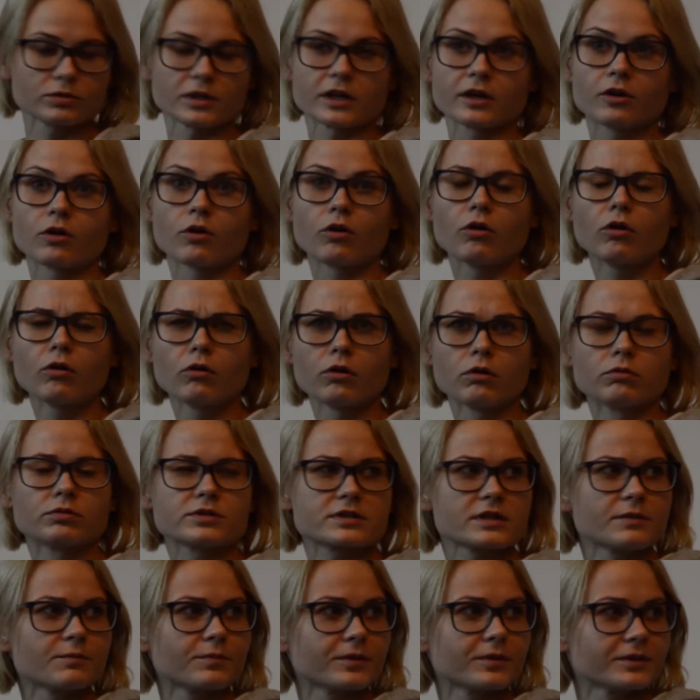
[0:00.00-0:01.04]
from the
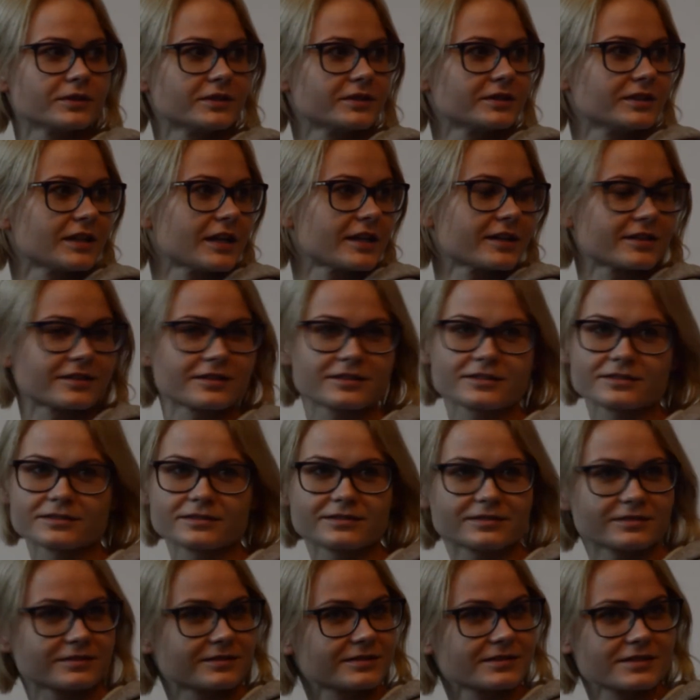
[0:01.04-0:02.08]
Committee of Ministers.
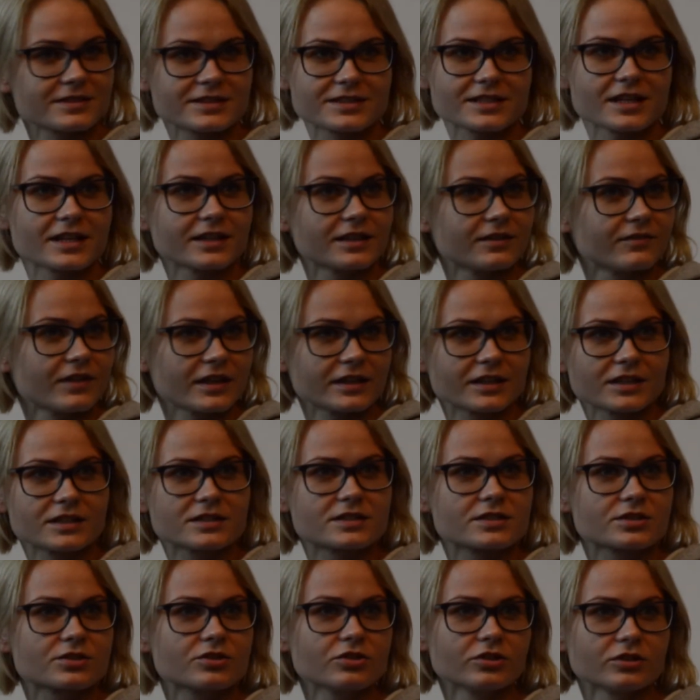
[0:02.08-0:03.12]
It's important
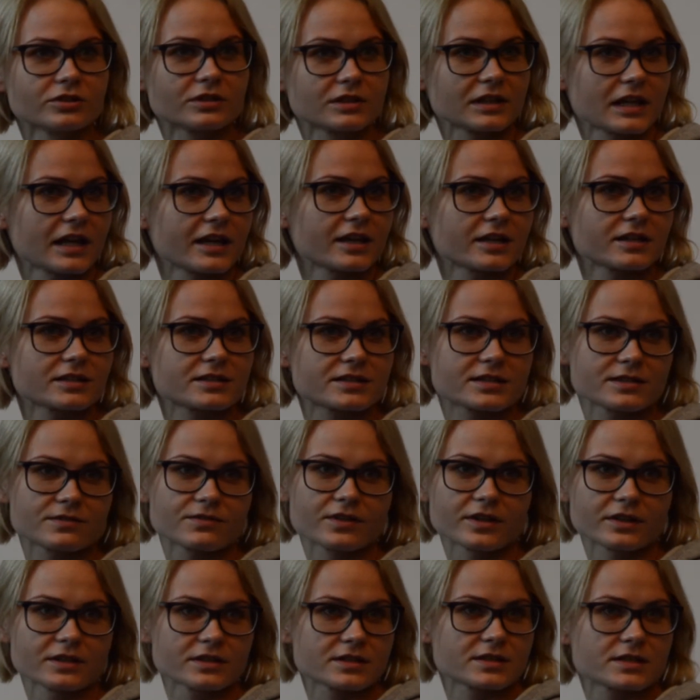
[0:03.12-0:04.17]
that
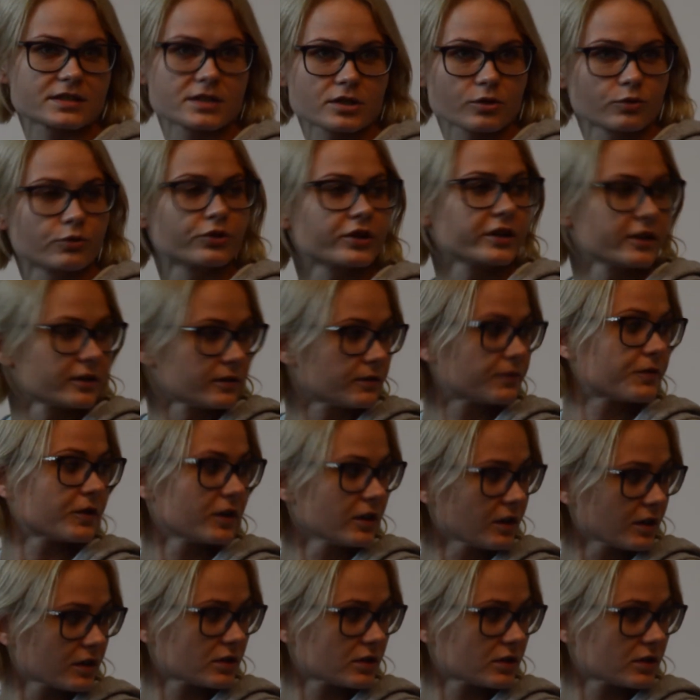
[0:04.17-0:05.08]
we have the